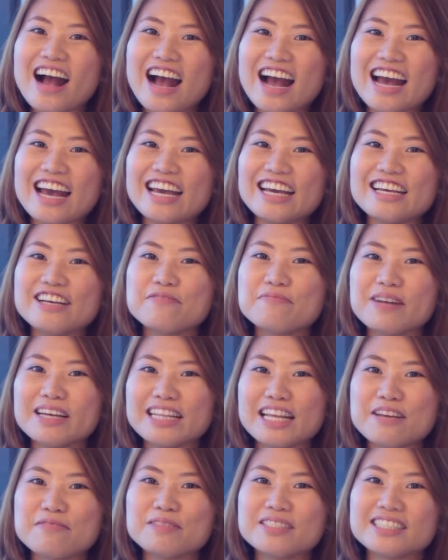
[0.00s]
Hi, my
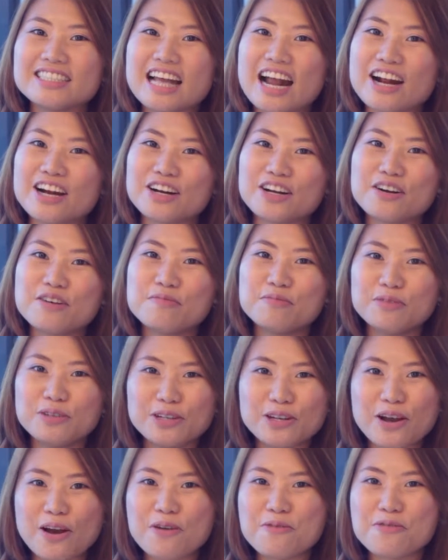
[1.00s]
name is
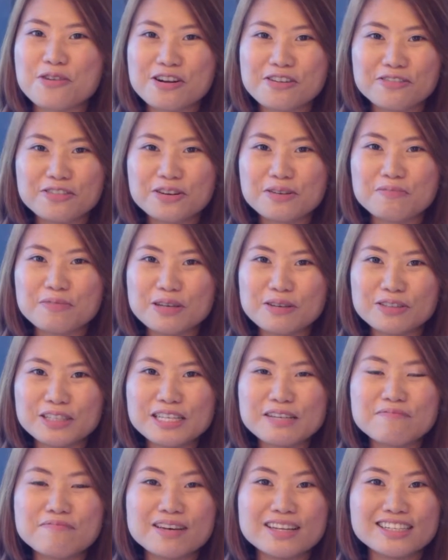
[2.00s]
Cabullo. I'm one of your
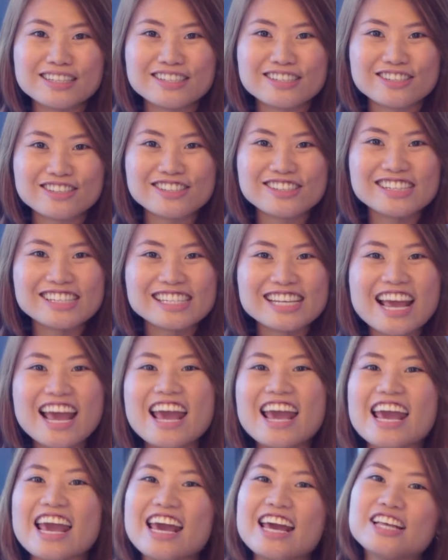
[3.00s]
beauty ministers,
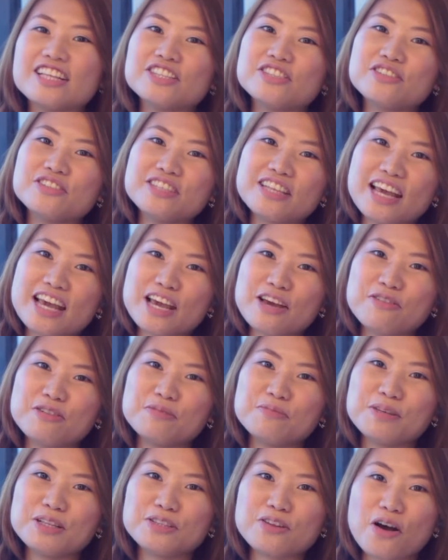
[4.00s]
and today
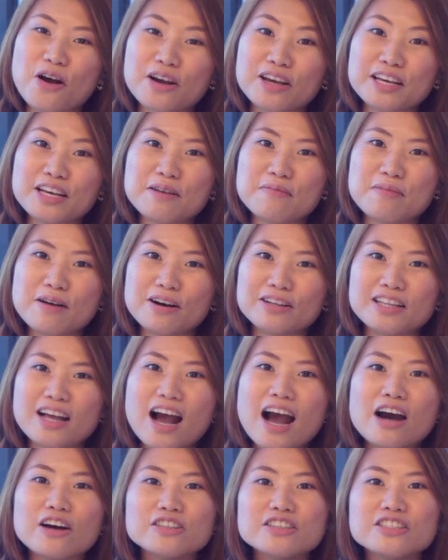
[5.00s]
we'll be talking about
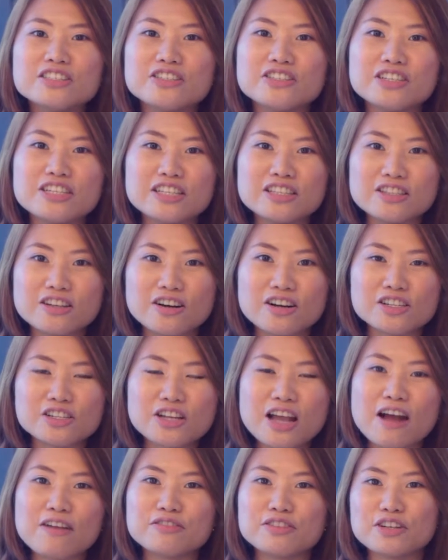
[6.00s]
how to
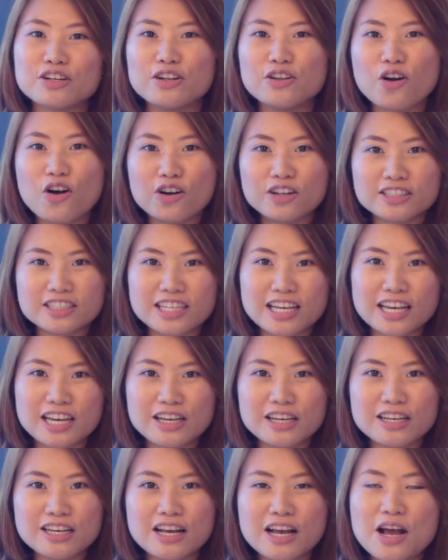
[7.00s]
retouch after a long
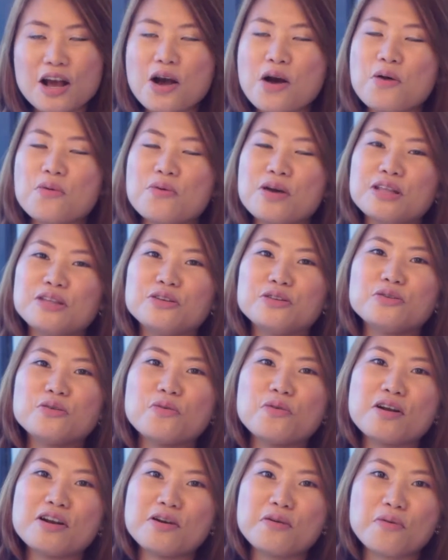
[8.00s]
day when you
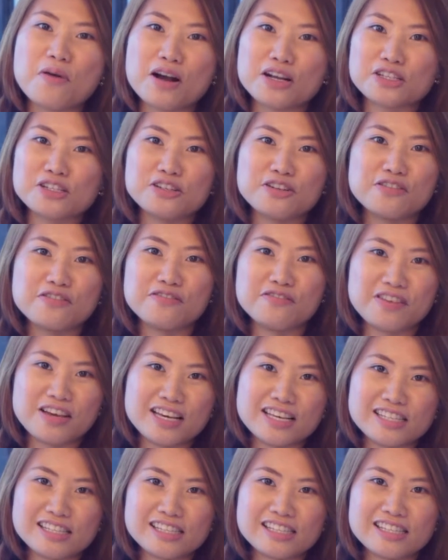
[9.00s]
don't want to wash your
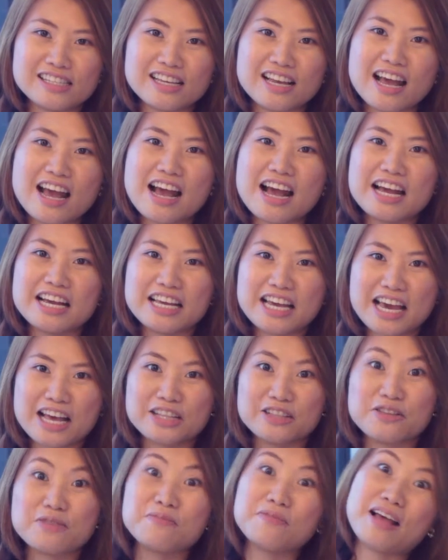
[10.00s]
face
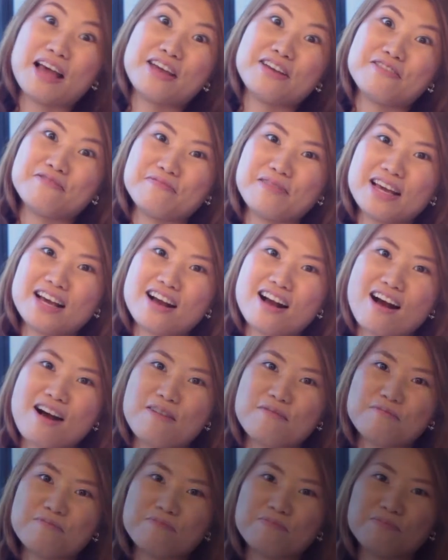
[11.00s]
again to apply your
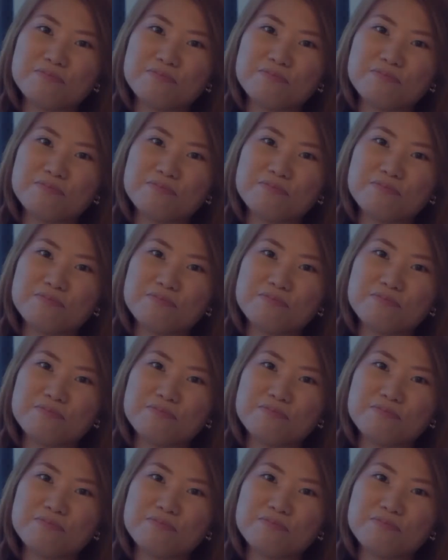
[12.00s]
makeup.